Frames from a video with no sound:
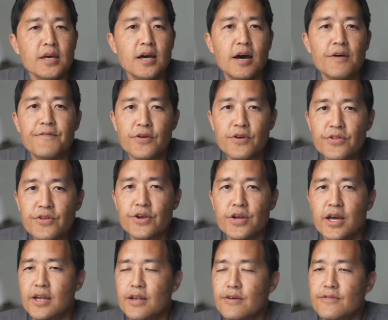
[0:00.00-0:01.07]
A further
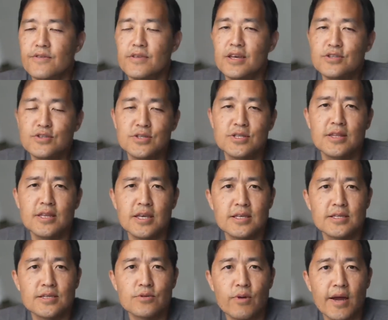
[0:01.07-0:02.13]
kind of interesting thing
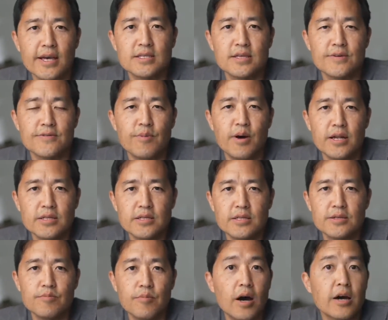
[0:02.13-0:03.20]
is the rise of
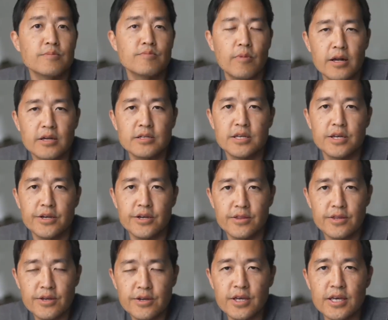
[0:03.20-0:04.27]
modern monetary
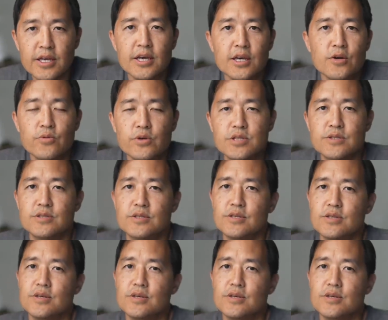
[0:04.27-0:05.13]
theory, which